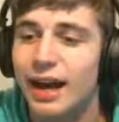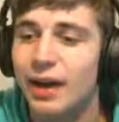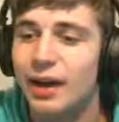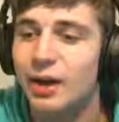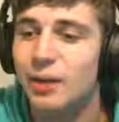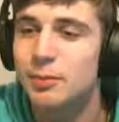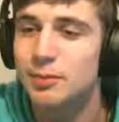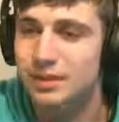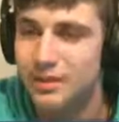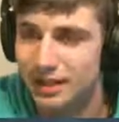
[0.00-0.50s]
I
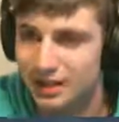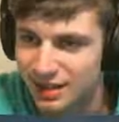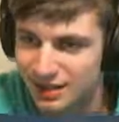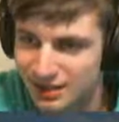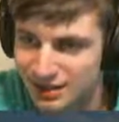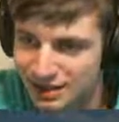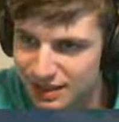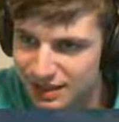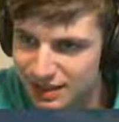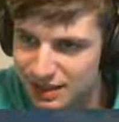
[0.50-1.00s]
almost get the
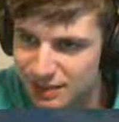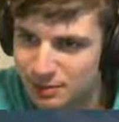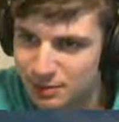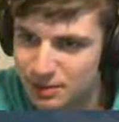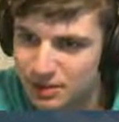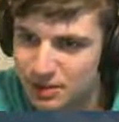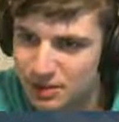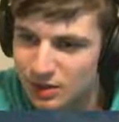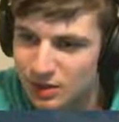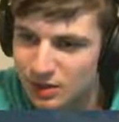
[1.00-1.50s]
Sanctum.
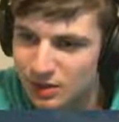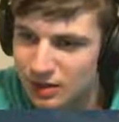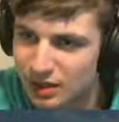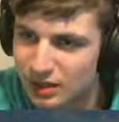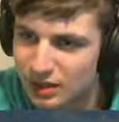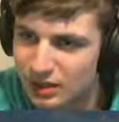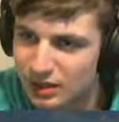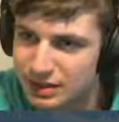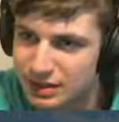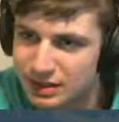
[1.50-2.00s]
It's so
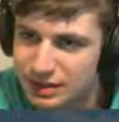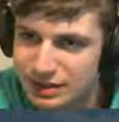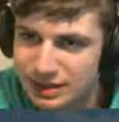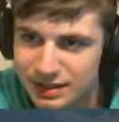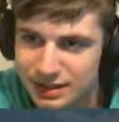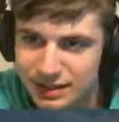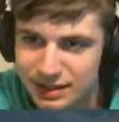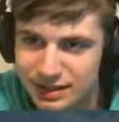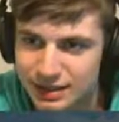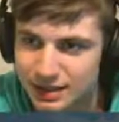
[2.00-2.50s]
close.
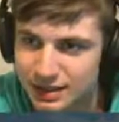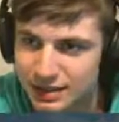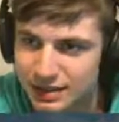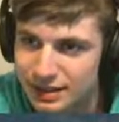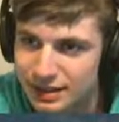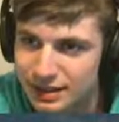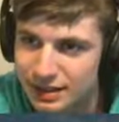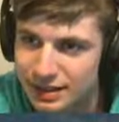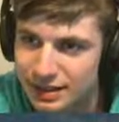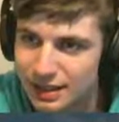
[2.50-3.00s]

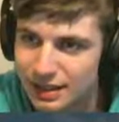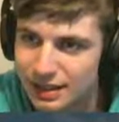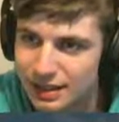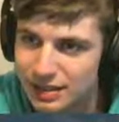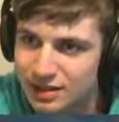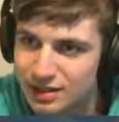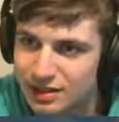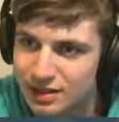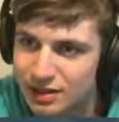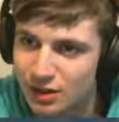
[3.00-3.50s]
It
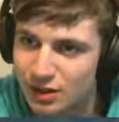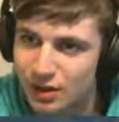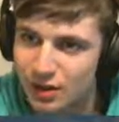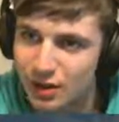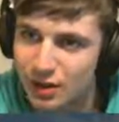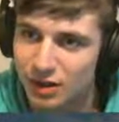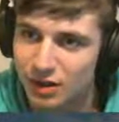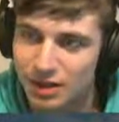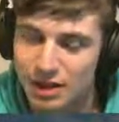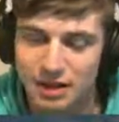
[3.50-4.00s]
is so
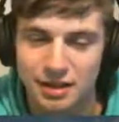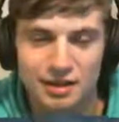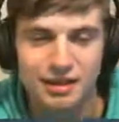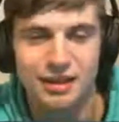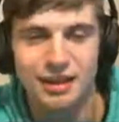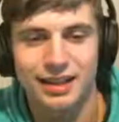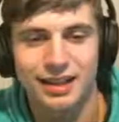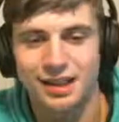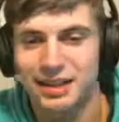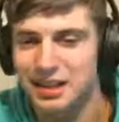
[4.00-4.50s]
close.
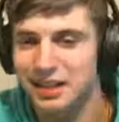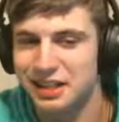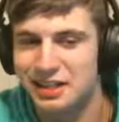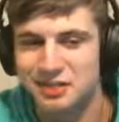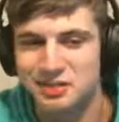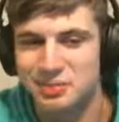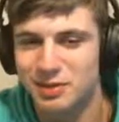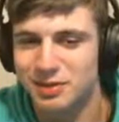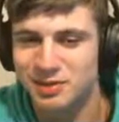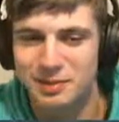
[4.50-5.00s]
Like, there
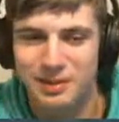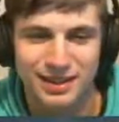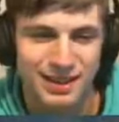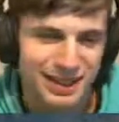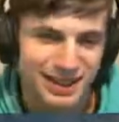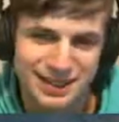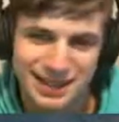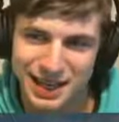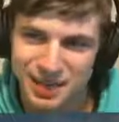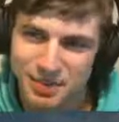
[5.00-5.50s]
must have been
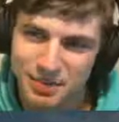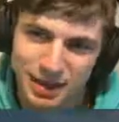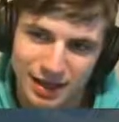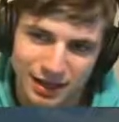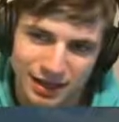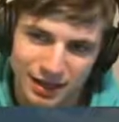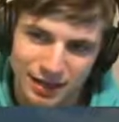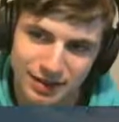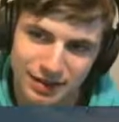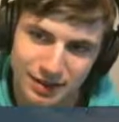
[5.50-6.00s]
like 10
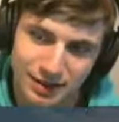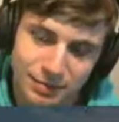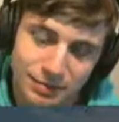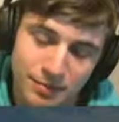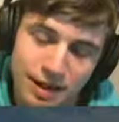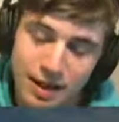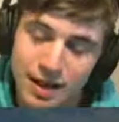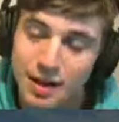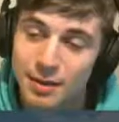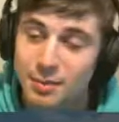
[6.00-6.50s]
mana on there.
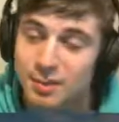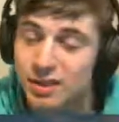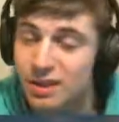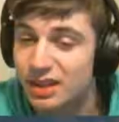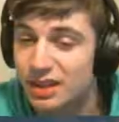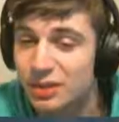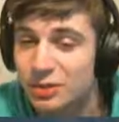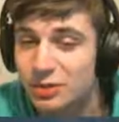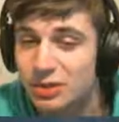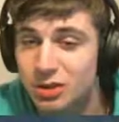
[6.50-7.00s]
But the
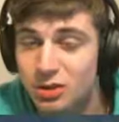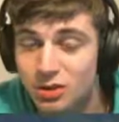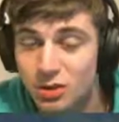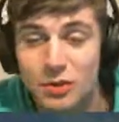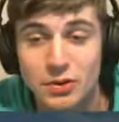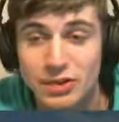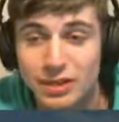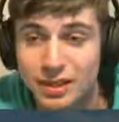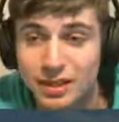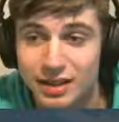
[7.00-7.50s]
thing with the
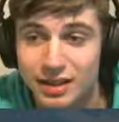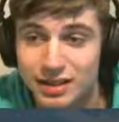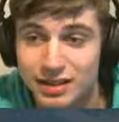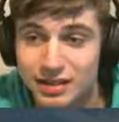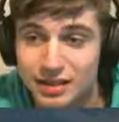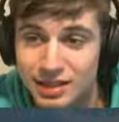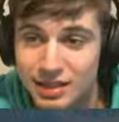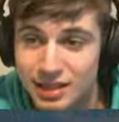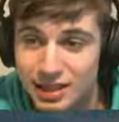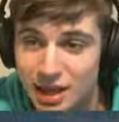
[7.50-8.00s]
Troll
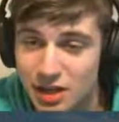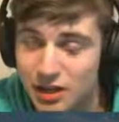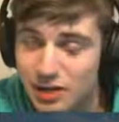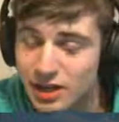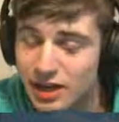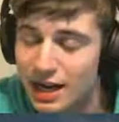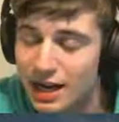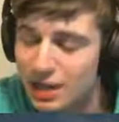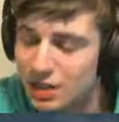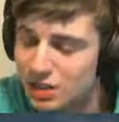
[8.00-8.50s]
Slingers is that you
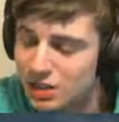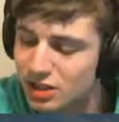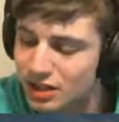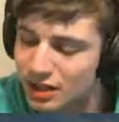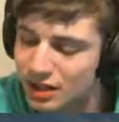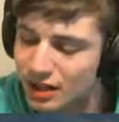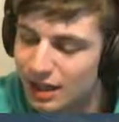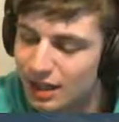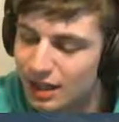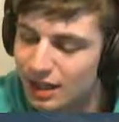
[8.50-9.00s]
can actually,
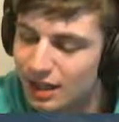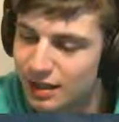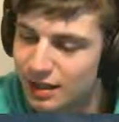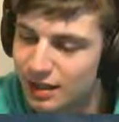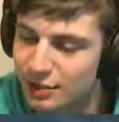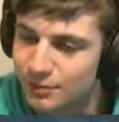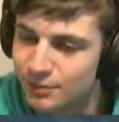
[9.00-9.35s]
like,